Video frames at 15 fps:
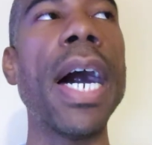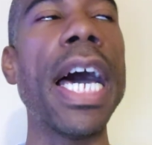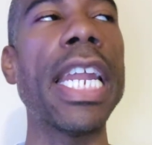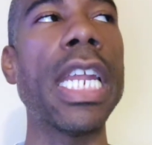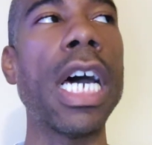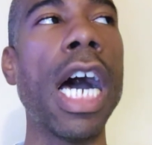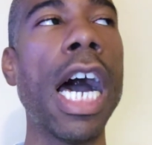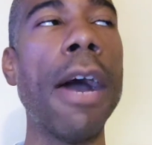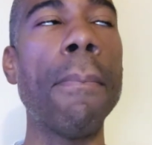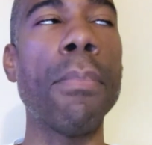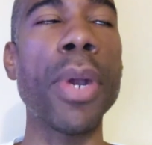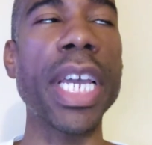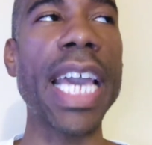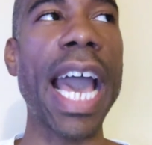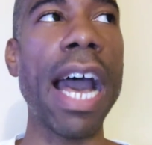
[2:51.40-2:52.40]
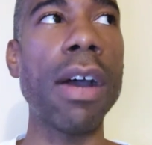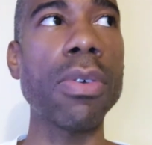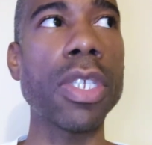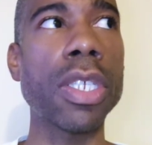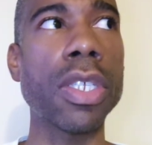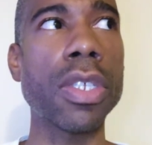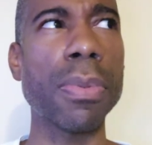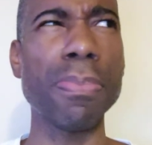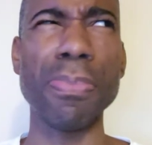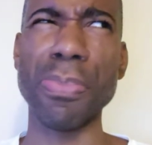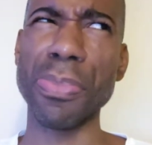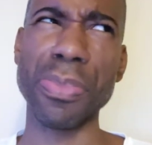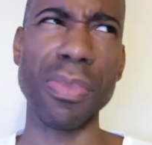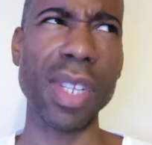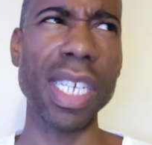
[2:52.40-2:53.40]
But um, Brickhouse
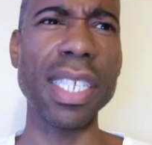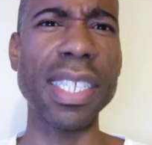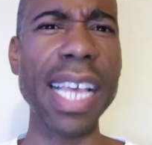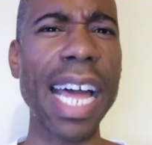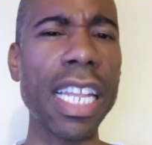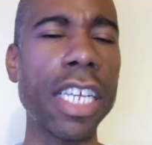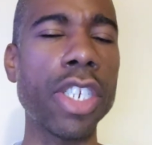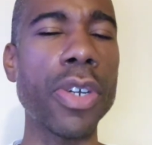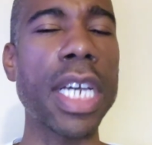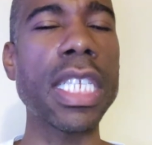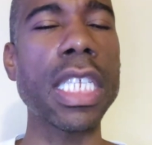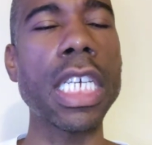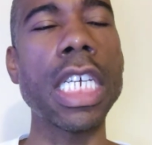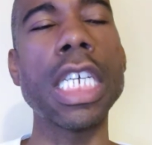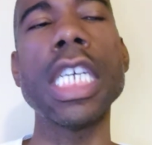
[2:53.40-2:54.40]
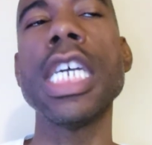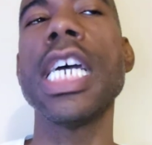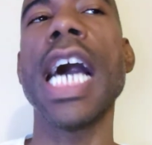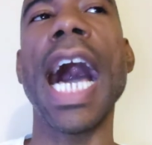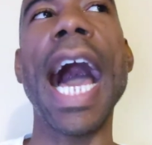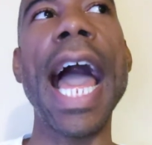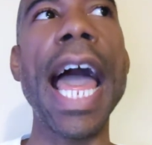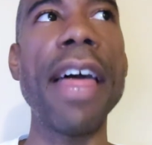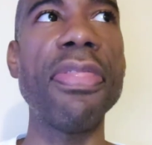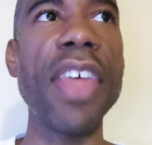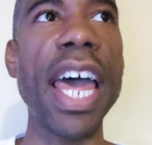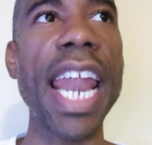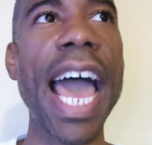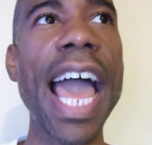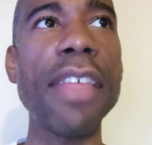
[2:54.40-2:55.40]
salad dressing, I
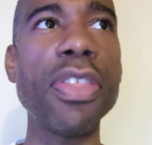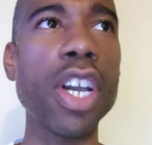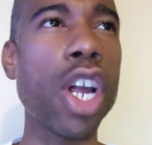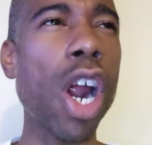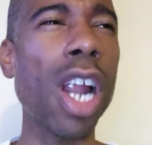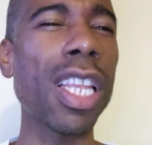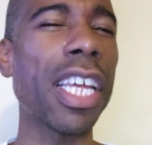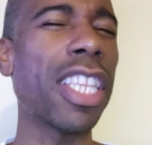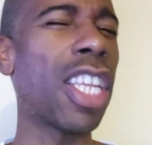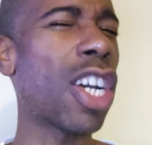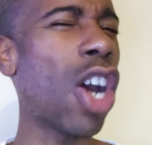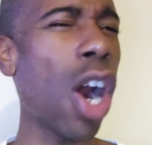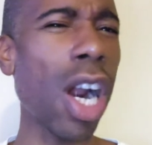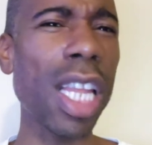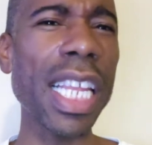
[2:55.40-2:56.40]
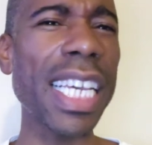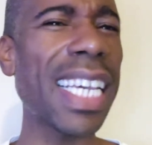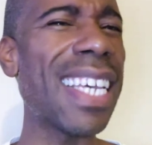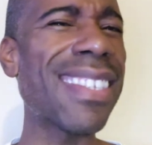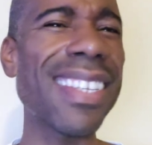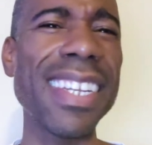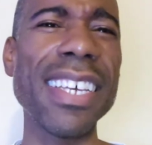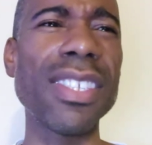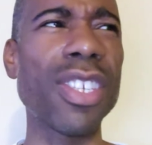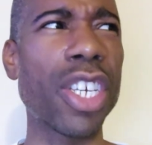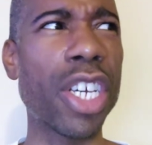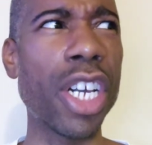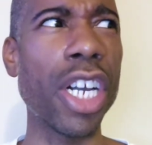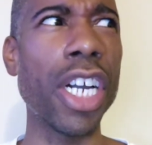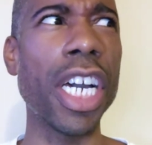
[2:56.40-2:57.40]
had that. I had the garlic. The garlic isn't
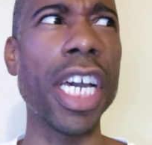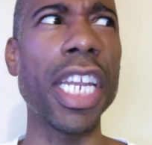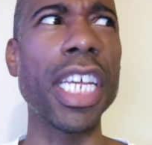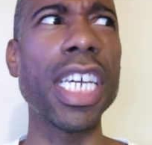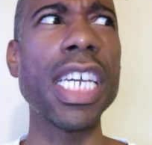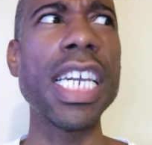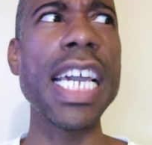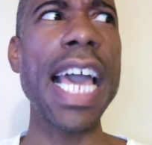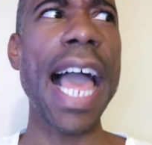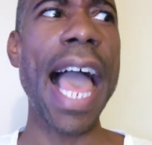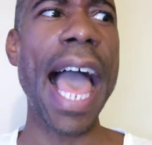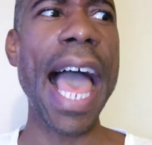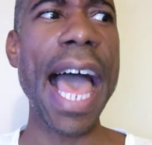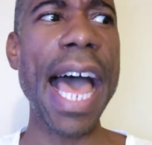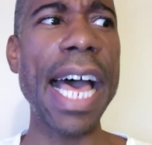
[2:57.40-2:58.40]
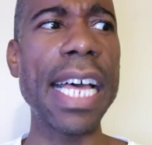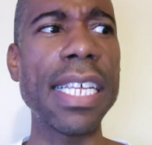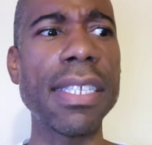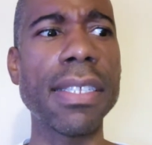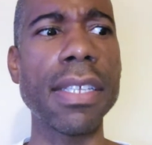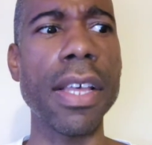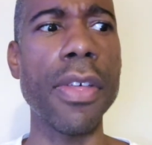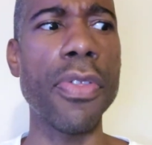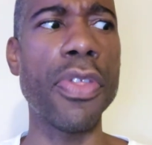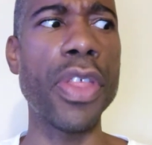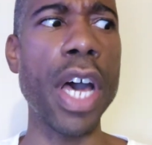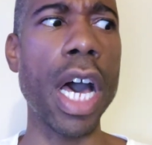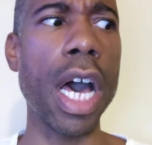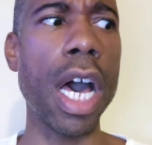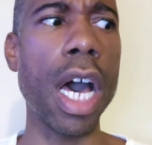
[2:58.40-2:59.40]
as good as
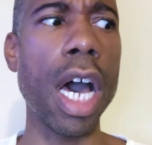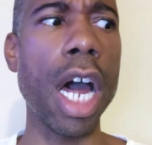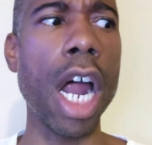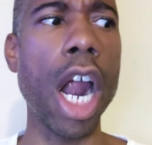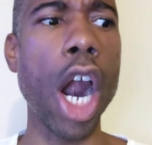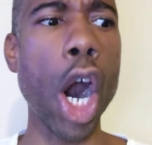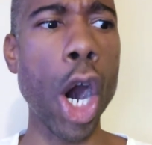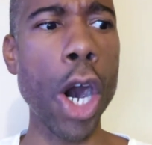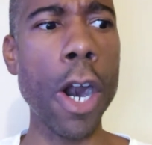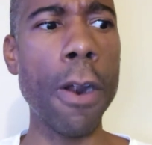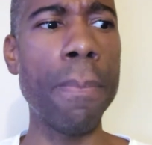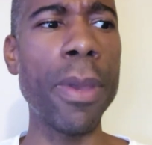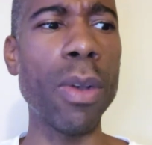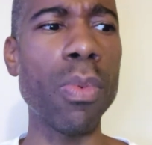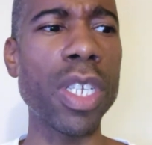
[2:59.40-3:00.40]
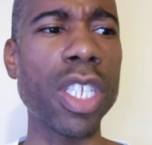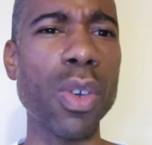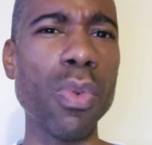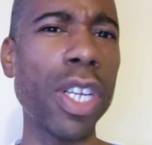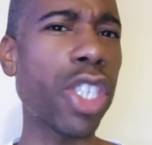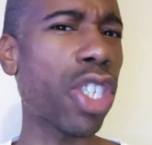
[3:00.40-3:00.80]
the herb. It was